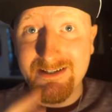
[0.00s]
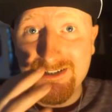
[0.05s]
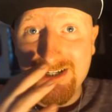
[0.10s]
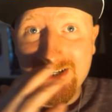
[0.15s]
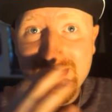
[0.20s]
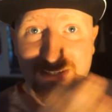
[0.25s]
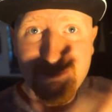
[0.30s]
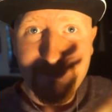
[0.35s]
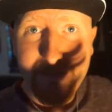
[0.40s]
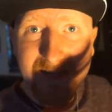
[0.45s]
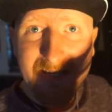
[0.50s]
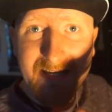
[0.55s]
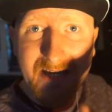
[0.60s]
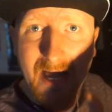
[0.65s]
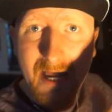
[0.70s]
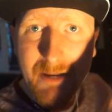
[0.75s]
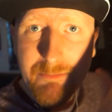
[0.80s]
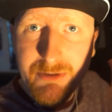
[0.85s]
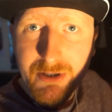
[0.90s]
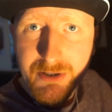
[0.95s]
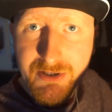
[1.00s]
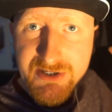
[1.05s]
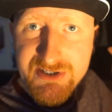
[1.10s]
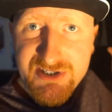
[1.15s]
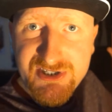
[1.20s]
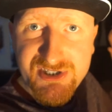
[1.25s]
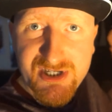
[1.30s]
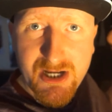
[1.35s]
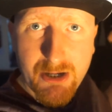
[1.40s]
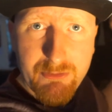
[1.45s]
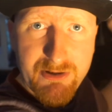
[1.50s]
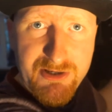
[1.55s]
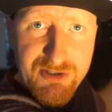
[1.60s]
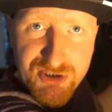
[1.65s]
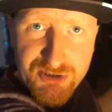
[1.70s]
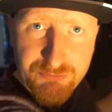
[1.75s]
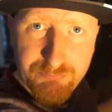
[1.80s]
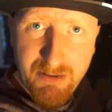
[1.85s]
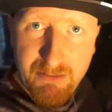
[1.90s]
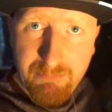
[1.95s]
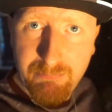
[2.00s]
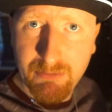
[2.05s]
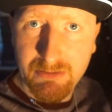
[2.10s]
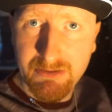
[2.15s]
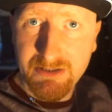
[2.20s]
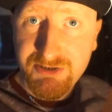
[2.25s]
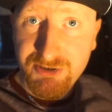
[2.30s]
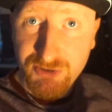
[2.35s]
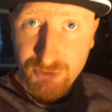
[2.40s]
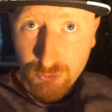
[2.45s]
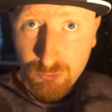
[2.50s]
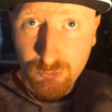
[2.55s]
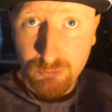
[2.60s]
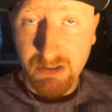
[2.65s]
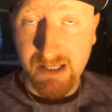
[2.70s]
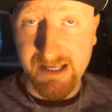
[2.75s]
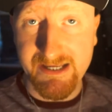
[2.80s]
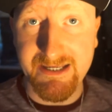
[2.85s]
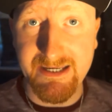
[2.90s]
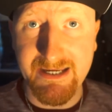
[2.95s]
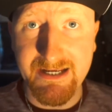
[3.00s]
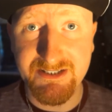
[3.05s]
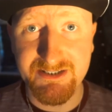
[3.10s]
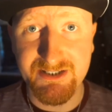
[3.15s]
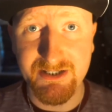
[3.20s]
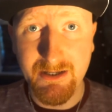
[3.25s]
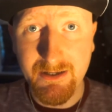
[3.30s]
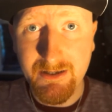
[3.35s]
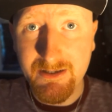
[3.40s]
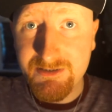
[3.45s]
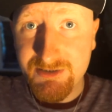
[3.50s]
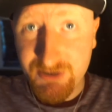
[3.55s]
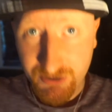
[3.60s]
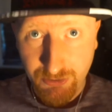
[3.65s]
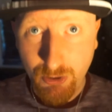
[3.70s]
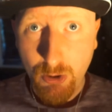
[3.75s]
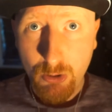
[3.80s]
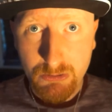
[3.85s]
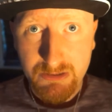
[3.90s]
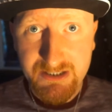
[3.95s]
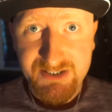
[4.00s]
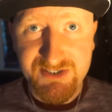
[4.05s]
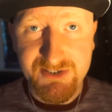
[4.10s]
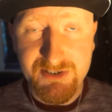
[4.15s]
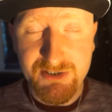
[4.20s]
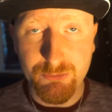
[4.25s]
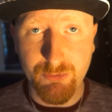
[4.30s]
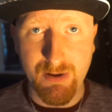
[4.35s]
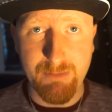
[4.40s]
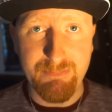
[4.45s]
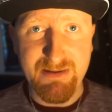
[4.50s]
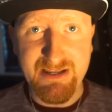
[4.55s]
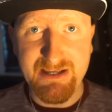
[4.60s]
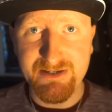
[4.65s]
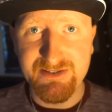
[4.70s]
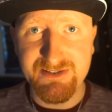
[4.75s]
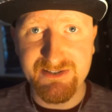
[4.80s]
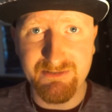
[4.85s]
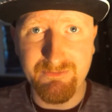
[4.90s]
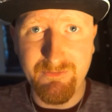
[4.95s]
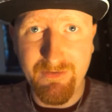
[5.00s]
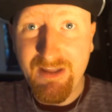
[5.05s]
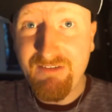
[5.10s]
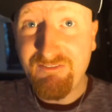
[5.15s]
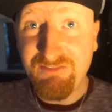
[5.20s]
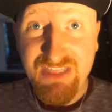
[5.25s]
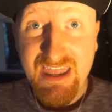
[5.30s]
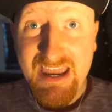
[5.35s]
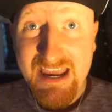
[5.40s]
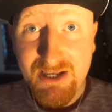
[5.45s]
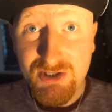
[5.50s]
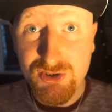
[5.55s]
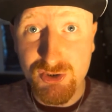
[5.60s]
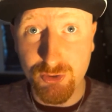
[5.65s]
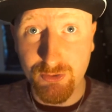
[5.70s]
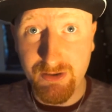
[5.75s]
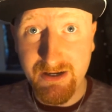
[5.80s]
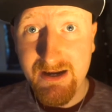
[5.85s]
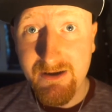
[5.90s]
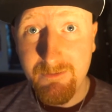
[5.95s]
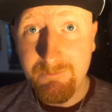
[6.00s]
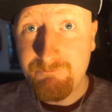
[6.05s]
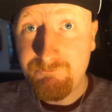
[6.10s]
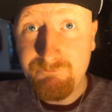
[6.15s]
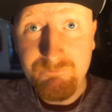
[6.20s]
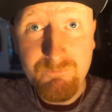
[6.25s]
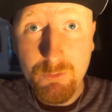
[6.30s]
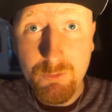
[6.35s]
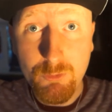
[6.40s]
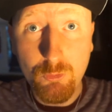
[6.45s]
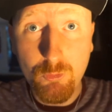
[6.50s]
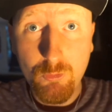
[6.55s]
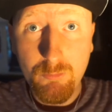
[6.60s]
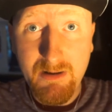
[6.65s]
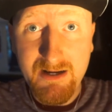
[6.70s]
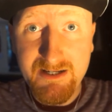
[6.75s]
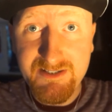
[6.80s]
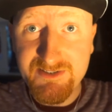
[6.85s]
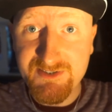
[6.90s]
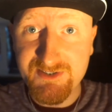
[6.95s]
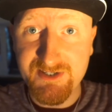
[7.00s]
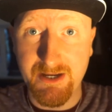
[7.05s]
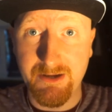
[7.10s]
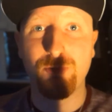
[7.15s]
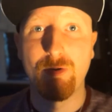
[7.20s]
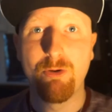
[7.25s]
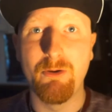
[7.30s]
doesn't mean I'm gonna discourage people that do like it to not listen to it, because if they enjoy it, who am I to say?